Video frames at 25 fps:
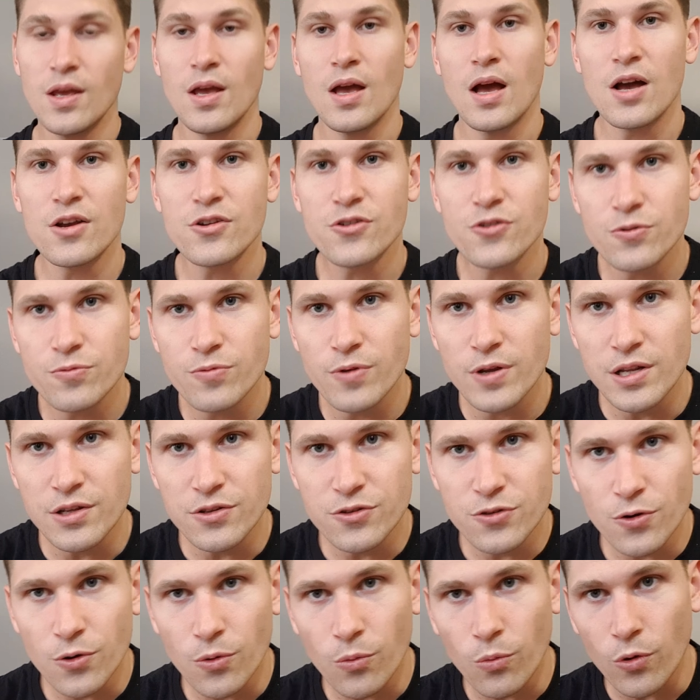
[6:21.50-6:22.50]
I should really
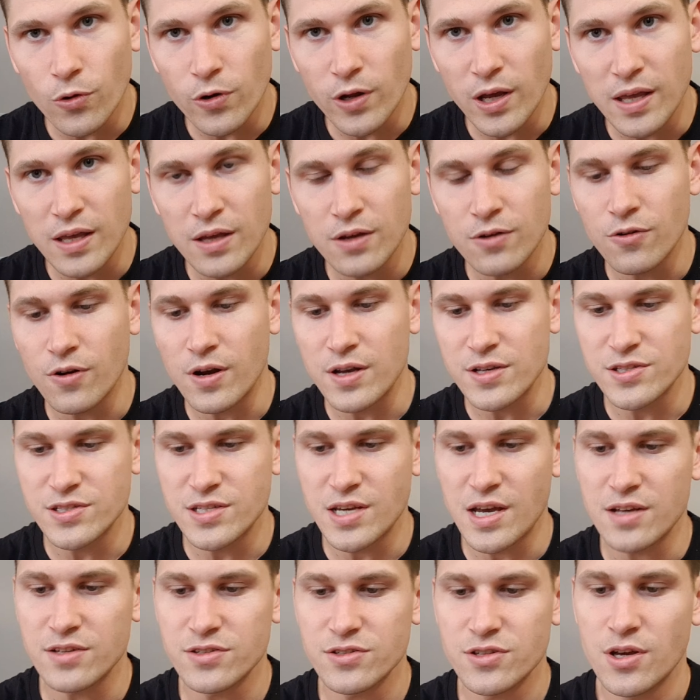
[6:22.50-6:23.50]
do a water ingress
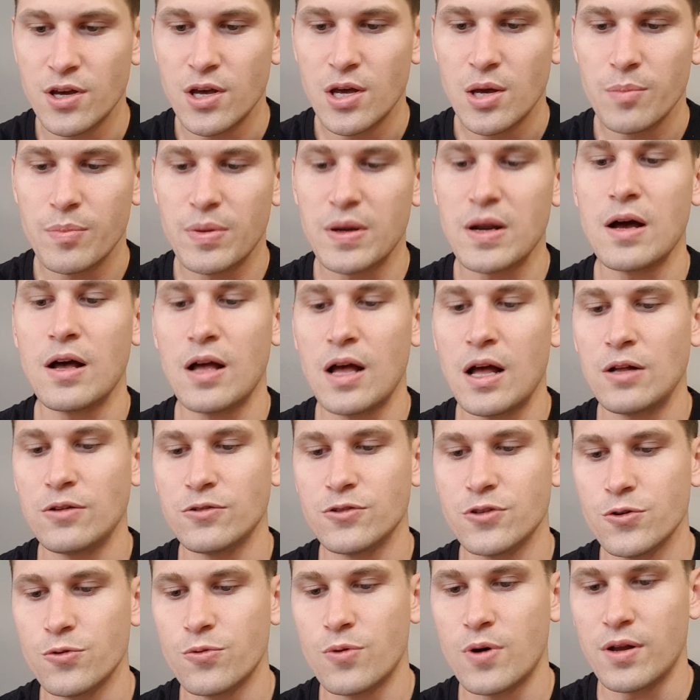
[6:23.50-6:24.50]
test, but I'll
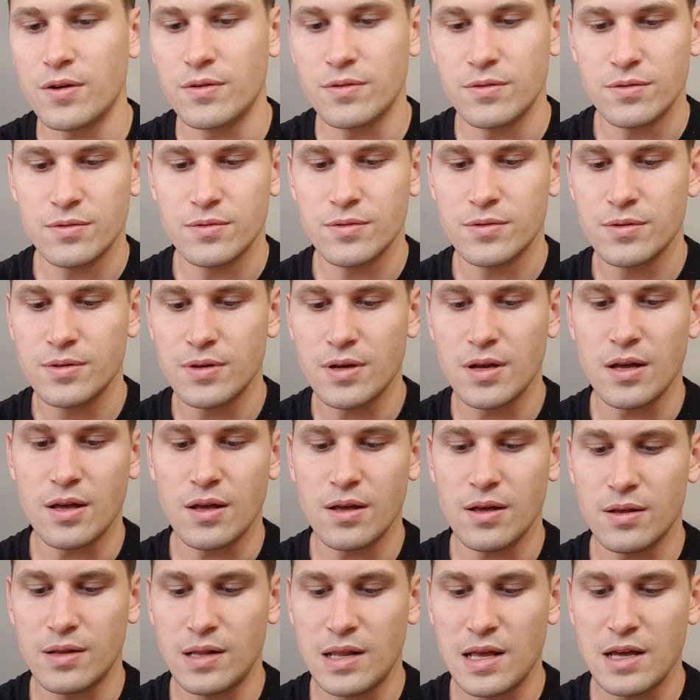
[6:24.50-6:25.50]
do one
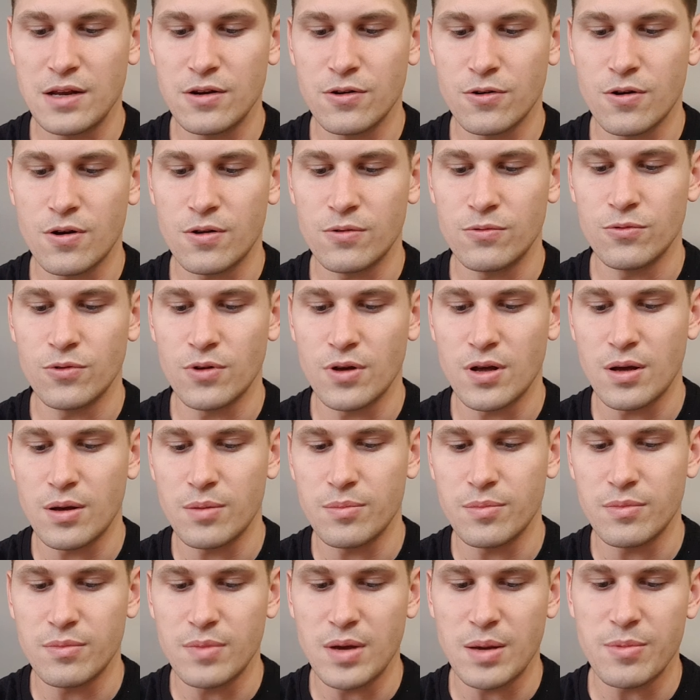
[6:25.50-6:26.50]
later on.
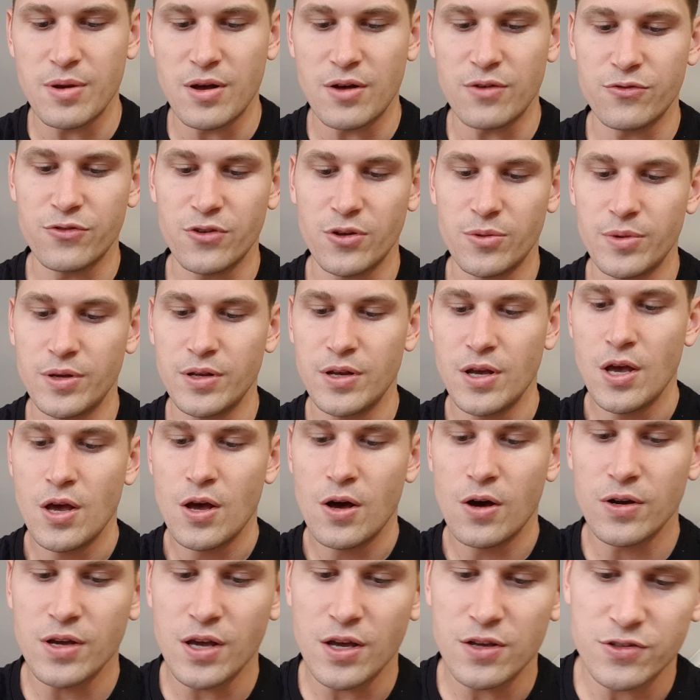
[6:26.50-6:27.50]
Maybe I'll film it.
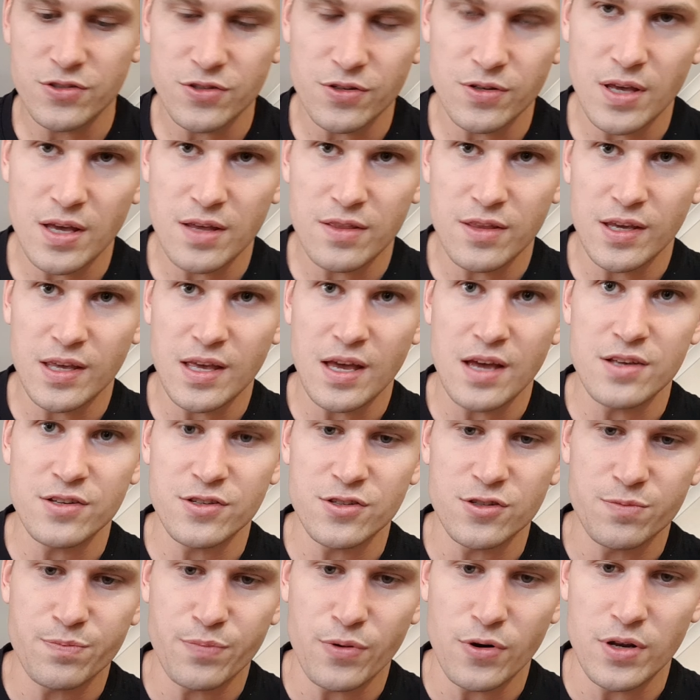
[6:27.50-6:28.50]
Okay, so yeah, the
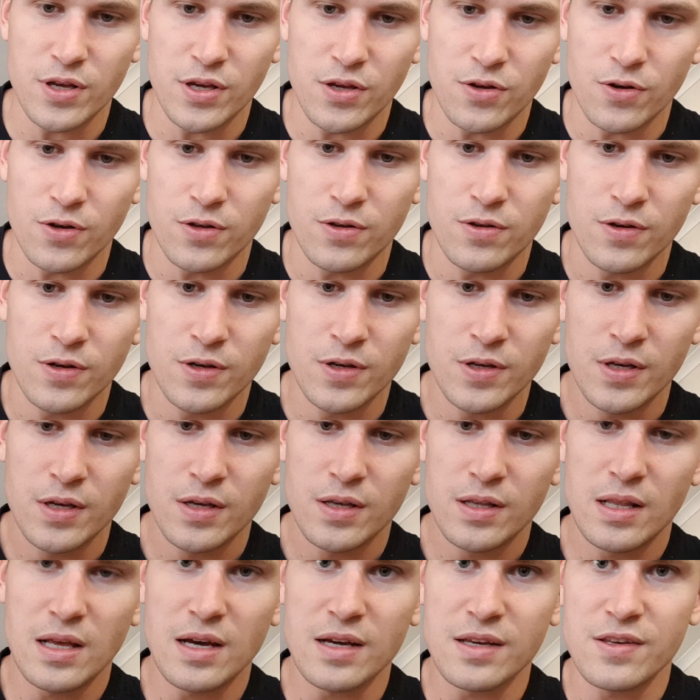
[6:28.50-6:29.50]
case is pretty good.
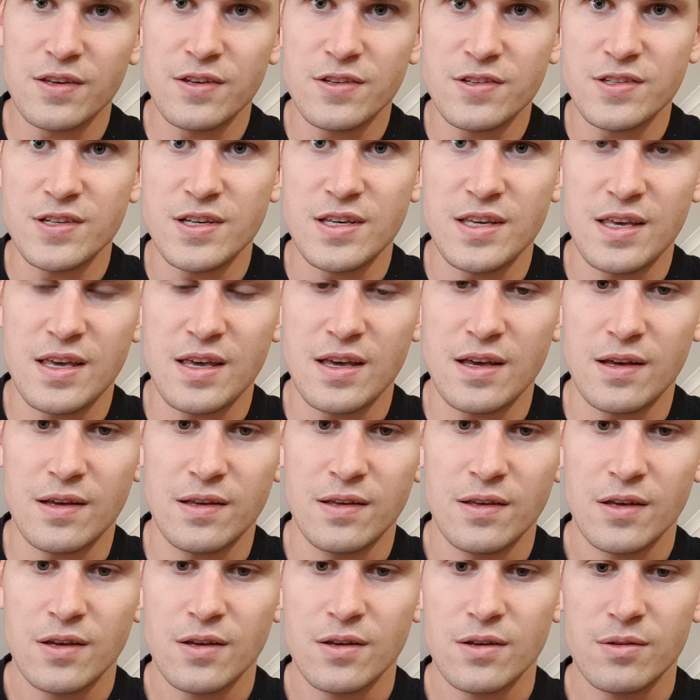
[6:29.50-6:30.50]
Like you see
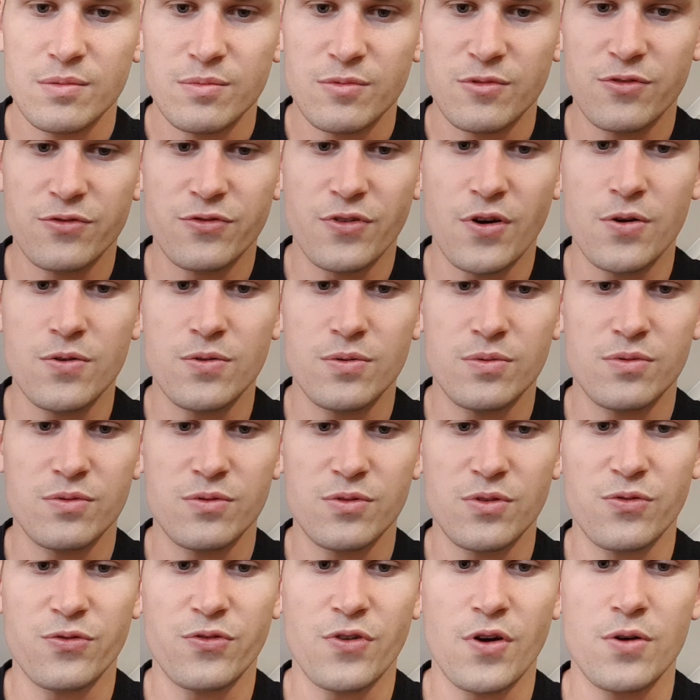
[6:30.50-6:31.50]
here,
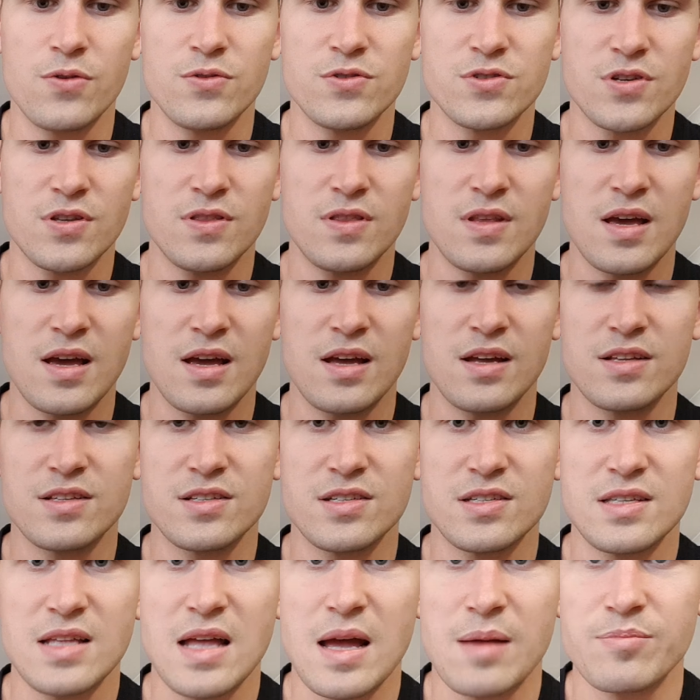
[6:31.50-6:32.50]
the phone's in there. It
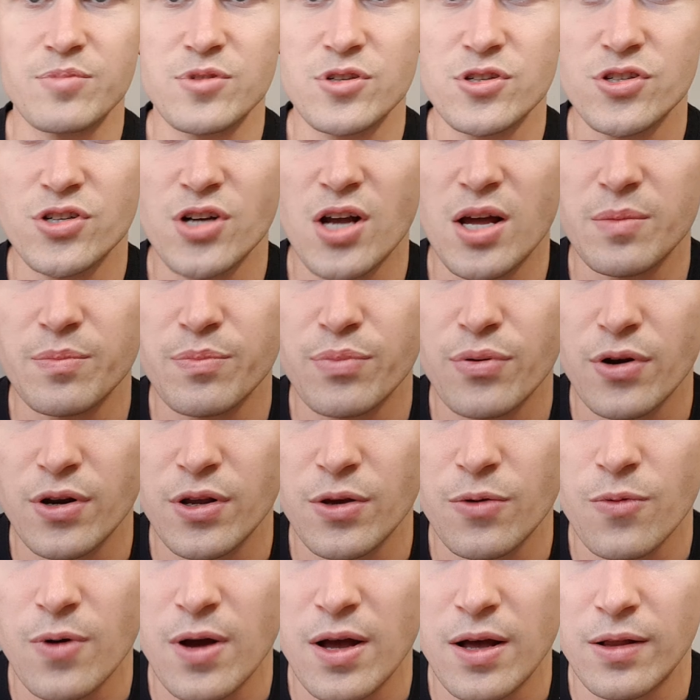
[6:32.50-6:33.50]
snaps shut pretty
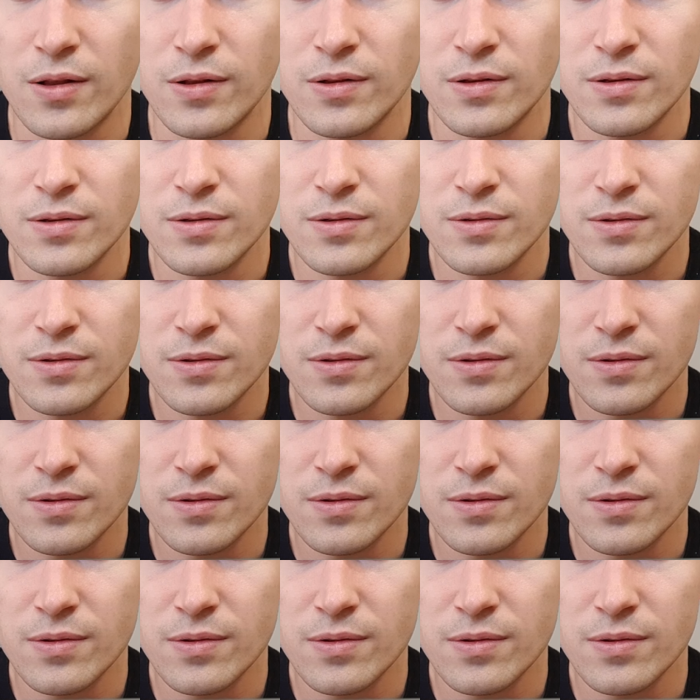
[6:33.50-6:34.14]
well.